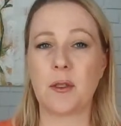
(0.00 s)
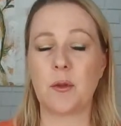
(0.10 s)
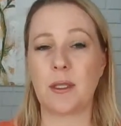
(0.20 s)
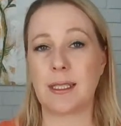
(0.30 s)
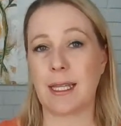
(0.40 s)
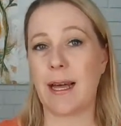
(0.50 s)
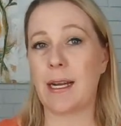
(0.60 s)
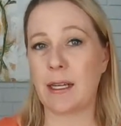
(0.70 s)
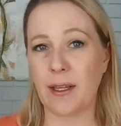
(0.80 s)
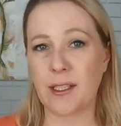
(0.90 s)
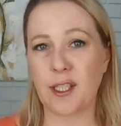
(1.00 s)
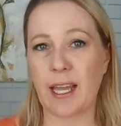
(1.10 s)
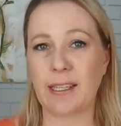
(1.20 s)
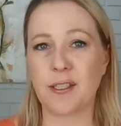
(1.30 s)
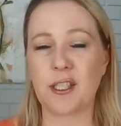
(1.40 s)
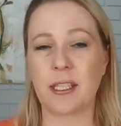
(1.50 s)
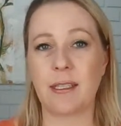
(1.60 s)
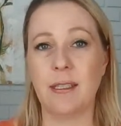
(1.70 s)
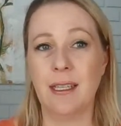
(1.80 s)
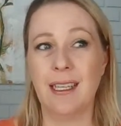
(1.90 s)
to is lack of
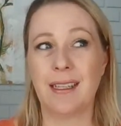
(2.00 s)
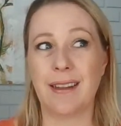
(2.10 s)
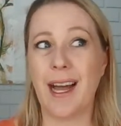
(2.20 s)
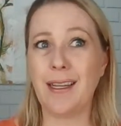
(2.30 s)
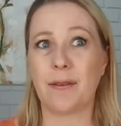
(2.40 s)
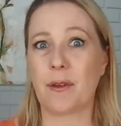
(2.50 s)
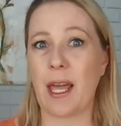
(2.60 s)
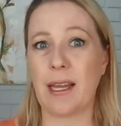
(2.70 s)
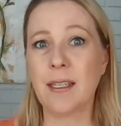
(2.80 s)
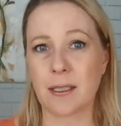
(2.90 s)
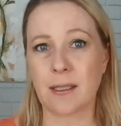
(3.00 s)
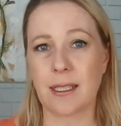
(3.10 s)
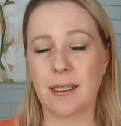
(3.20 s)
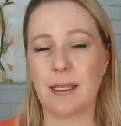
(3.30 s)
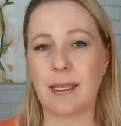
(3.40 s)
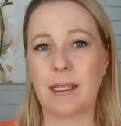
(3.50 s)
education, lack of caring.